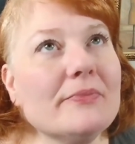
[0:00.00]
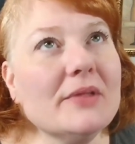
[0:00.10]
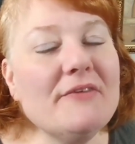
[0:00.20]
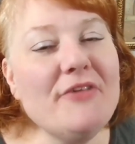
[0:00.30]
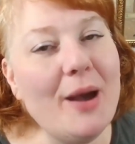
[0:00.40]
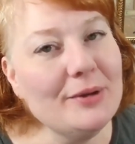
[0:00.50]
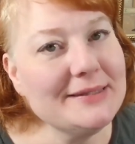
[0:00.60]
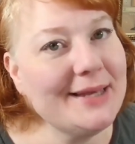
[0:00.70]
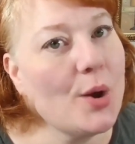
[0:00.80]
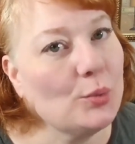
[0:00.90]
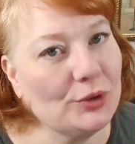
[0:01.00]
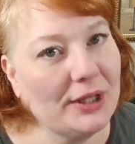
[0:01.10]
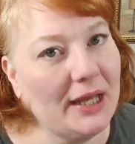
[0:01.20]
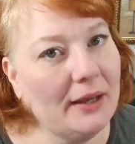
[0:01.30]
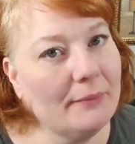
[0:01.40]
if that was the
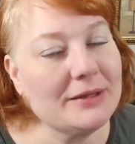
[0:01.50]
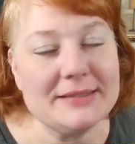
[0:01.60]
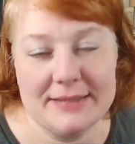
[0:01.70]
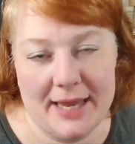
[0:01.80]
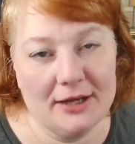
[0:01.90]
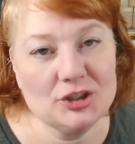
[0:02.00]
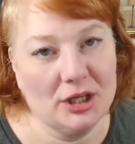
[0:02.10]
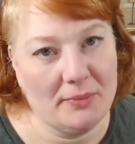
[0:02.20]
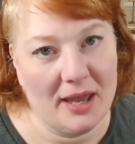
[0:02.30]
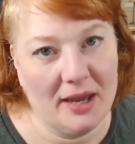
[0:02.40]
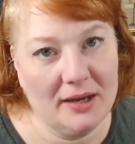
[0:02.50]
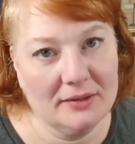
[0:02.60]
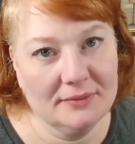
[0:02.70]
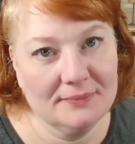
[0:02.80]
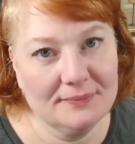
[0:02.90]
only mistake she made,
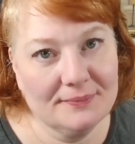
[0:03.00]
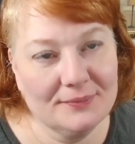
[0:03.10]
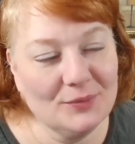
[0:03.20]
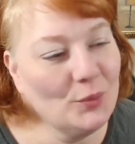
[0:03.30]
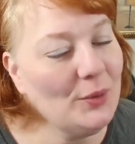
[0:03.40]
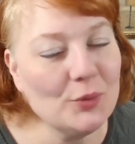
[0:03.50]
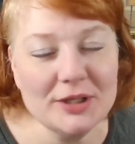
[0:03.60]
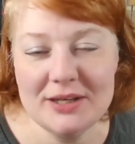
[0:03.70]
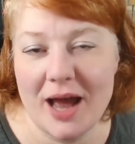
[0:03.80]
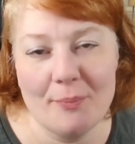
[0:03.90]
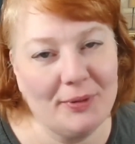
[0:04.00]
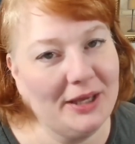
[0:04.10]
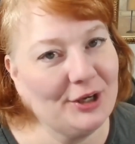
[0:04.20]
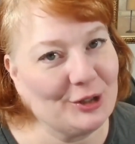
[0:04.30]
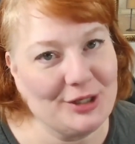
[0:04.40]
we would not be
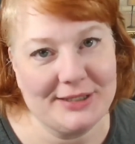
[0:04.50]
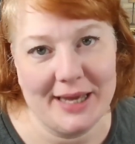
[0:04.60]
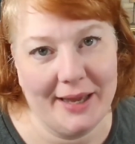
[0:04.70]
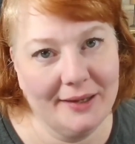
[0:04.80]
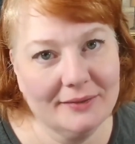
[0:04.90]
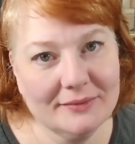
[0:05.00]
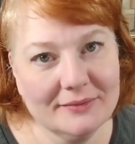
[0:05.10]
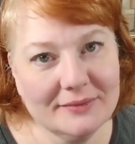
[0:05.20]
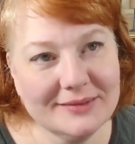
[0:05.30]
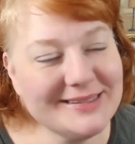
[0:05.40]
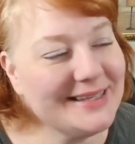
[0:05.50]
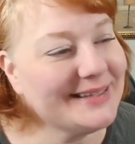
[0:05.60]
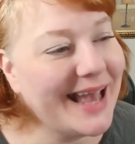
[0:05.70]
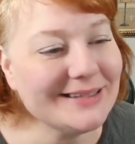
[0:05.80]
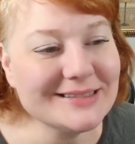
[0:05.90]
here today. See,
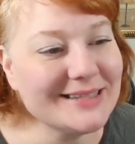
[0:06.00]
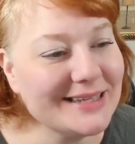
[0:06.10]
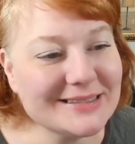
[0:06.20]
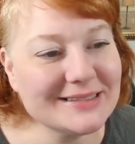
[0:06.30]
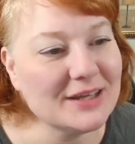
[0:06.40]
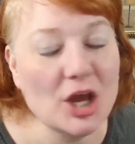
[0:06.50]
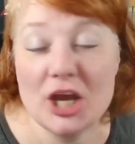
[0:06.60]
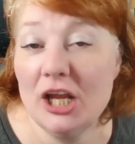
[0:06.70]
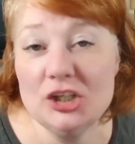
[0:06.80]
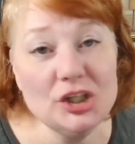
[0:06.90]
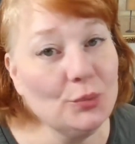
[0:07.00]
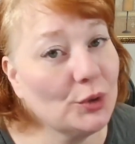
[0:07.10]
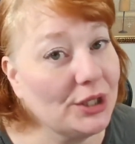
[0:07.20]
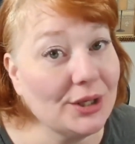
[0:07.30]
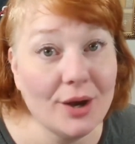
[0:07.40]
that's and she
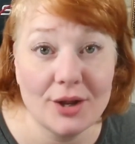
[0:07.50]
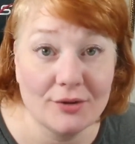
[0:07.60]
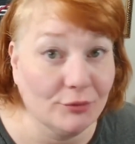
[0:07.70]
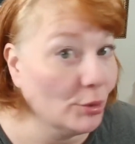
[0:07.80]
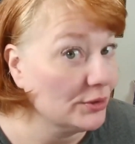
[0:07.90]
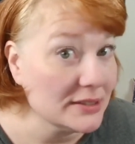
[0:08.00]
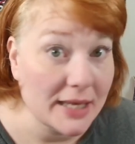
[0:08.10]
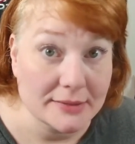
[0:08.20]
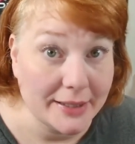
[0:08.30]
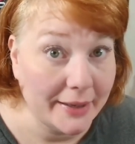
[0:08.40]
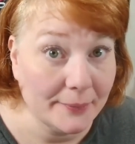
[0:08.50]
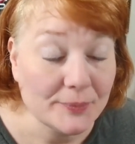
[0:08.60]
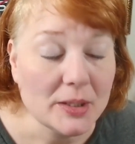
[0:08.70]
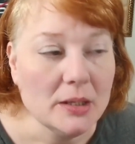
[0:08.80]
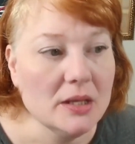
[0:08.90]
would not have wrote this essay.
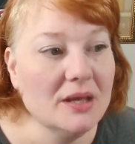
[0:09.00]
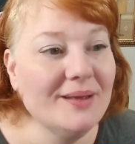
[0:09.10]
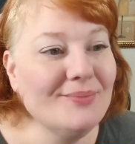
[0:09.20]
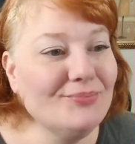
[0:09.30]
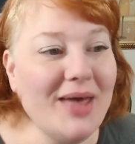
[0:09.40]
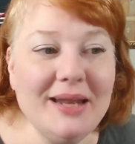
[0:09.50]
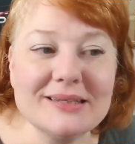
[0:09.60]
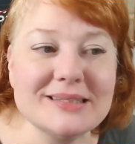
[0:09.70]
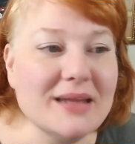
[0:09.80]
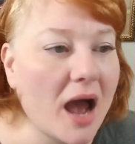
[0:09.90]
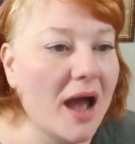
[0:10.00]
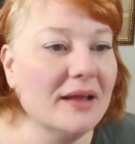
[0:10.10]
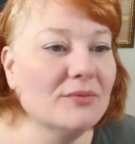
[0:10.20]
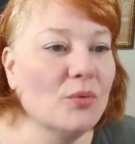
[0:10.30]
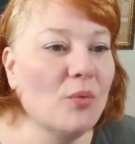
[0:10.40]
That is not
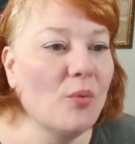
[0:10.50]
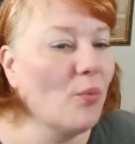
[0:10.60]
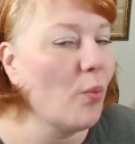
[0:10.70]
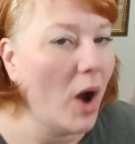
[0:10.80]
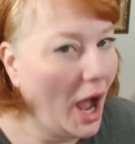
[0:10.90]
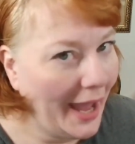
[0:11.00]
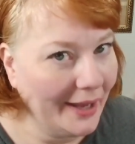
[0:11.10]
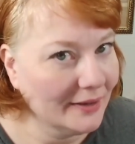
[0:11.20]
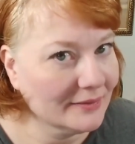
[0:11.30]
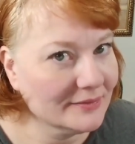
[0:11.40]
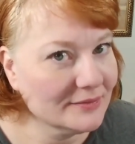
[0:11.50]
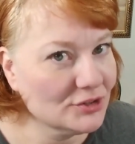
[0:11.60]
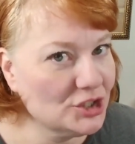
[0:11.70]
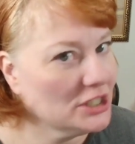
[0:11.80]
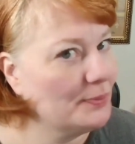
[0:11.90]
why
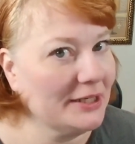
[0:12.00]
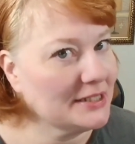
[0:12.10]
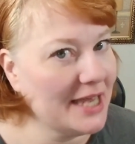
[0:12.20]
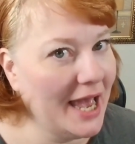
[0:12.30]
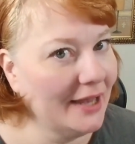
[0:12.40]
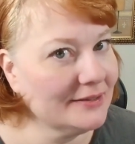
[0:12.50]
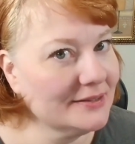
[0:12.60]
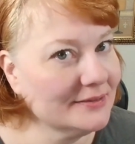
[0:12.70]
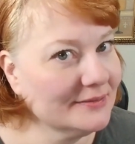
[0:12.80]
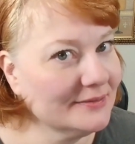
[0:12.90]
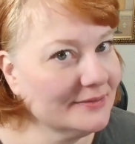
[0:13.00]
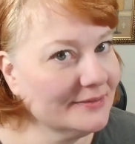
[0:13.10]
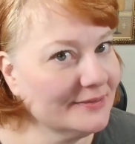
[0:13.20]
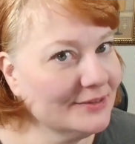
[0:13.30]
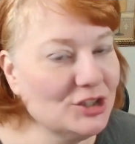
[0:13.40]
she's been attacked.
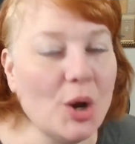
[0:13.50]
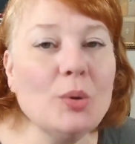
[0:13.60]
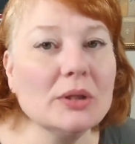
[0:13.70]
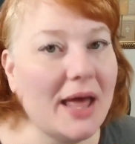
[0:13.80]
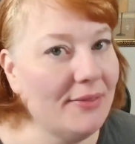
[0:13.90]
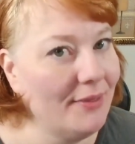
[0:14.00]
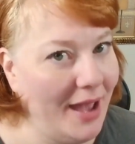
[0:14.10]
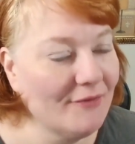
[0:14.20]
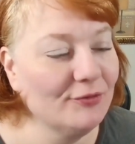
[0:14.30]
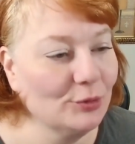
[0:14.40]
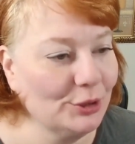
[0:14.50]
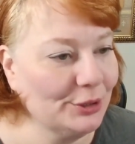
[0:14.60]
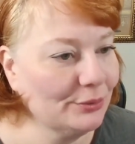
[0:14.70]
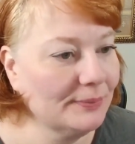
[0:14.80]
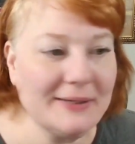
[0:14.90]
Don't let that fool
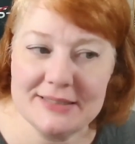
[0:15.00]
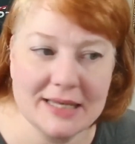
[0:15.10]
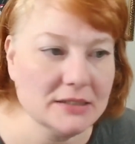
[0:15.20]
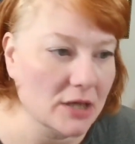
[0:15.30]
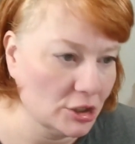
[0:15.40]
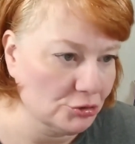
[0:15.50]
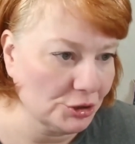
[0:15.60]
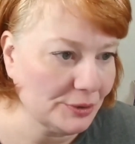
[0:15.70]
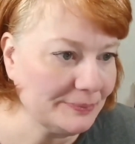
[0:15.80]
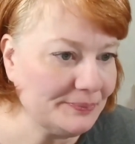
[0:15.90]
you, because that's not true.